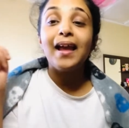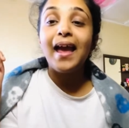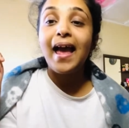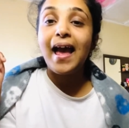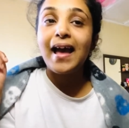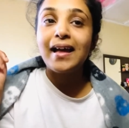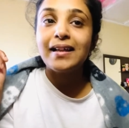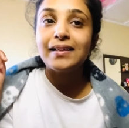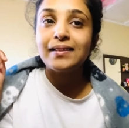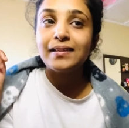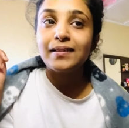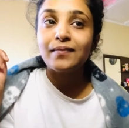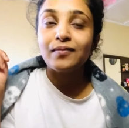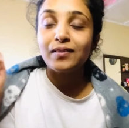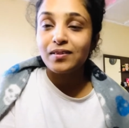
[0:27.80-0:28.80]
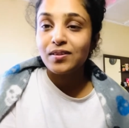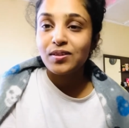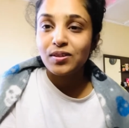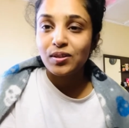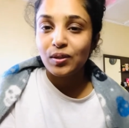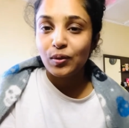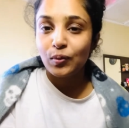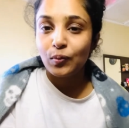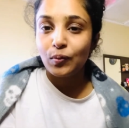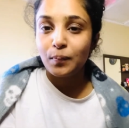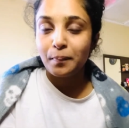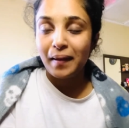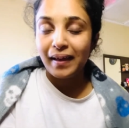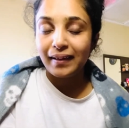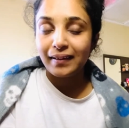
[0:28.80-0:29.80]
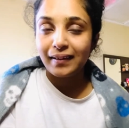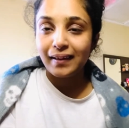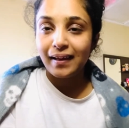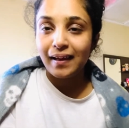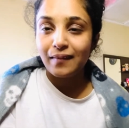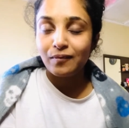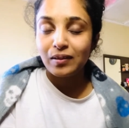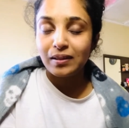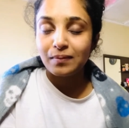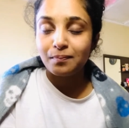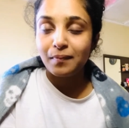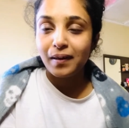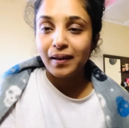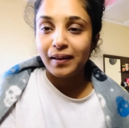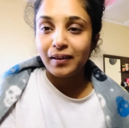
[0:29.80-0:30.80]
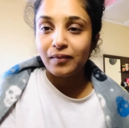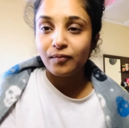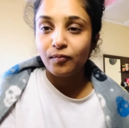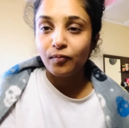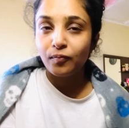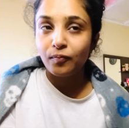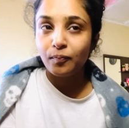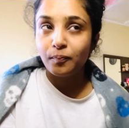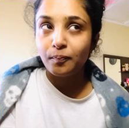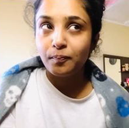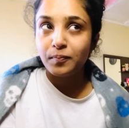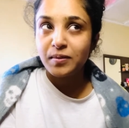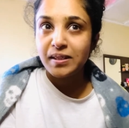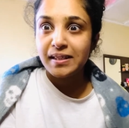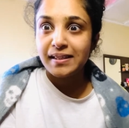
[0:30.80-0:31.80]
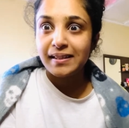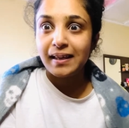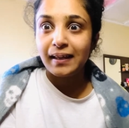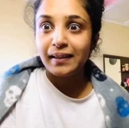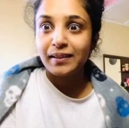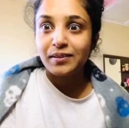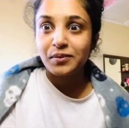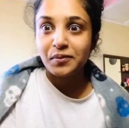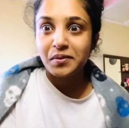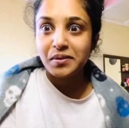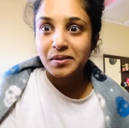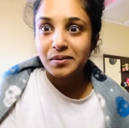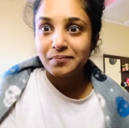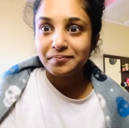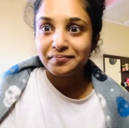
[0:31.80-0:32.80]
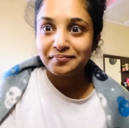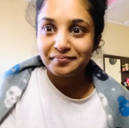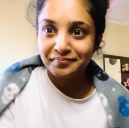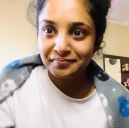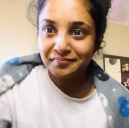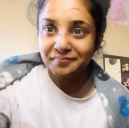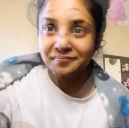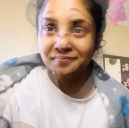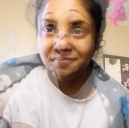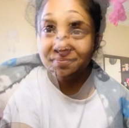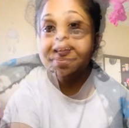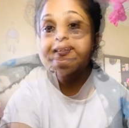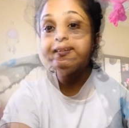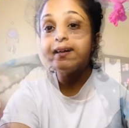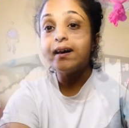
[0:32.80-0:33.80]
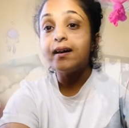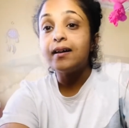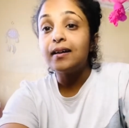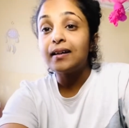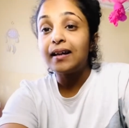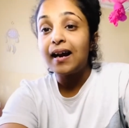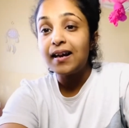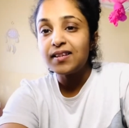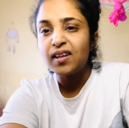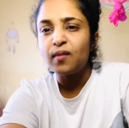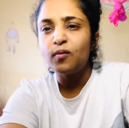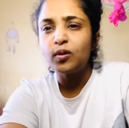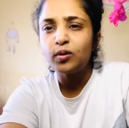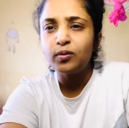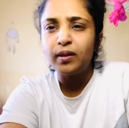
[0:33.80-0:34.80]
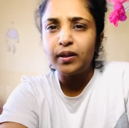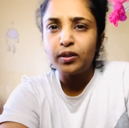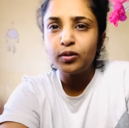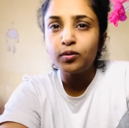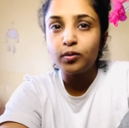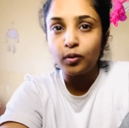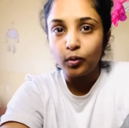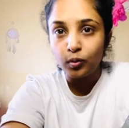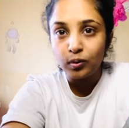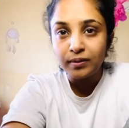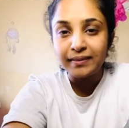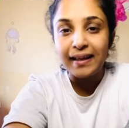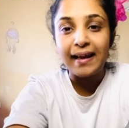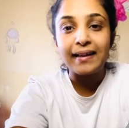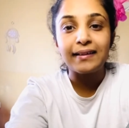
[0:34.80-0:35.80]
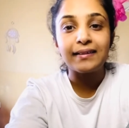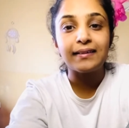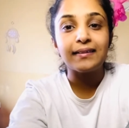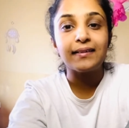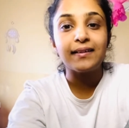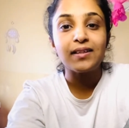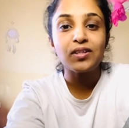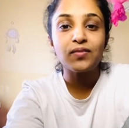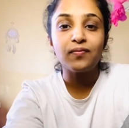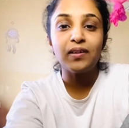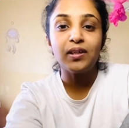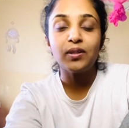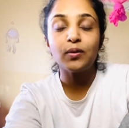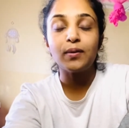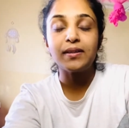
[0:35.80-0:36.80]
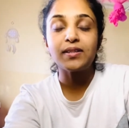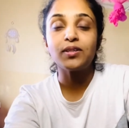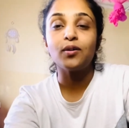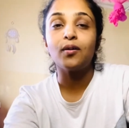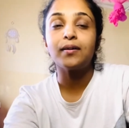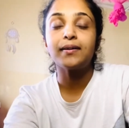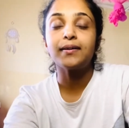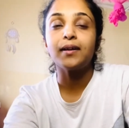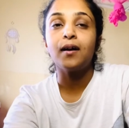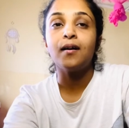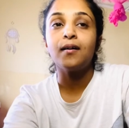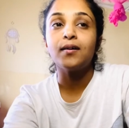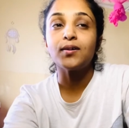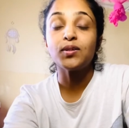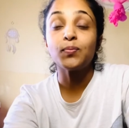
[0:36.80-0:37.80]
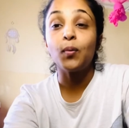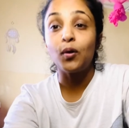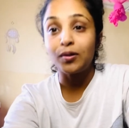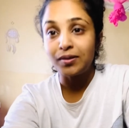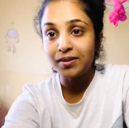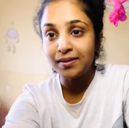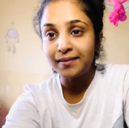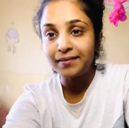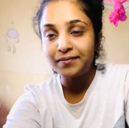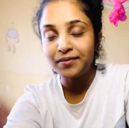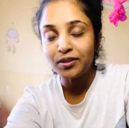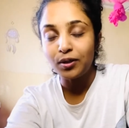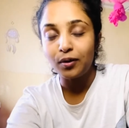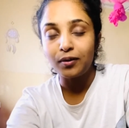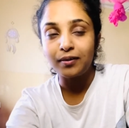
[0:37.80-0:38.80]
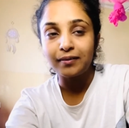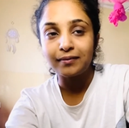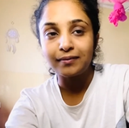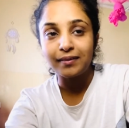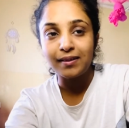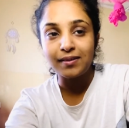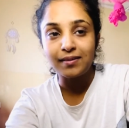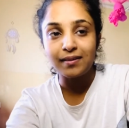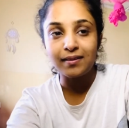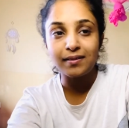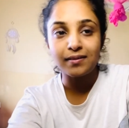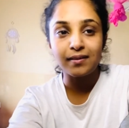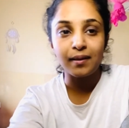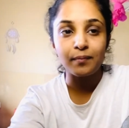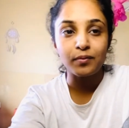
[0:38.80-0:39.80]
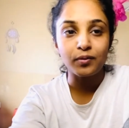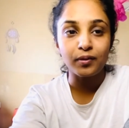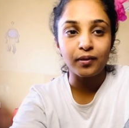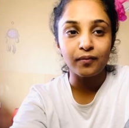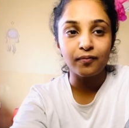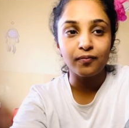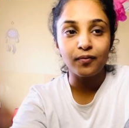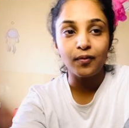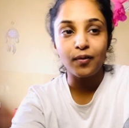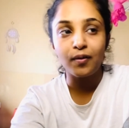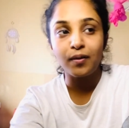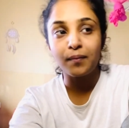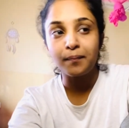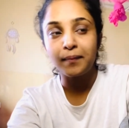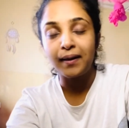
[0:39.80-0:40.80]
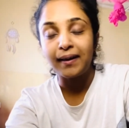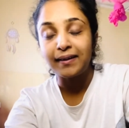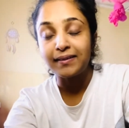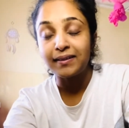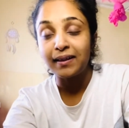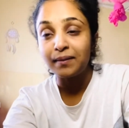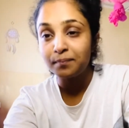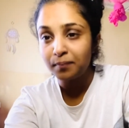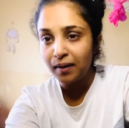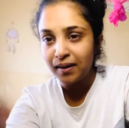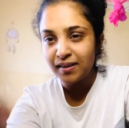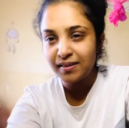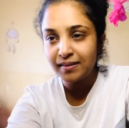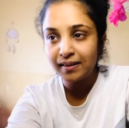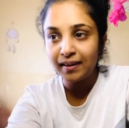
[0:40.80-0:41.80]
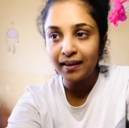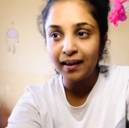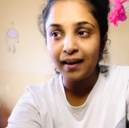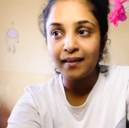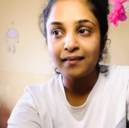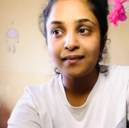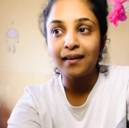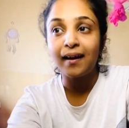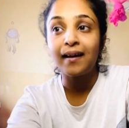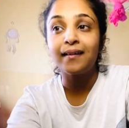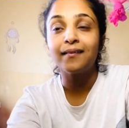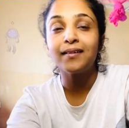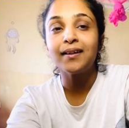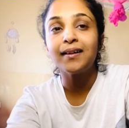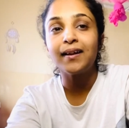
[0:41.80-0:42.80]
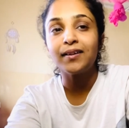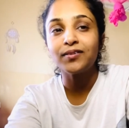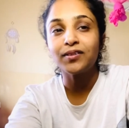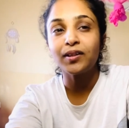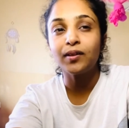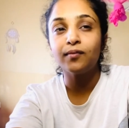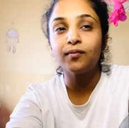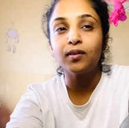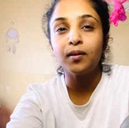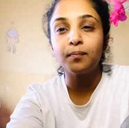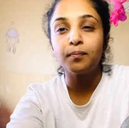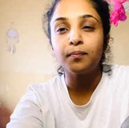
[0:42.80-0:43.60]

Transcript: and we'll see you back with my cheesy garlic toast. And uh, guys, I want to let you know that this video is not uh, sponsored so this is I'm doing for my time passing and I really like to give a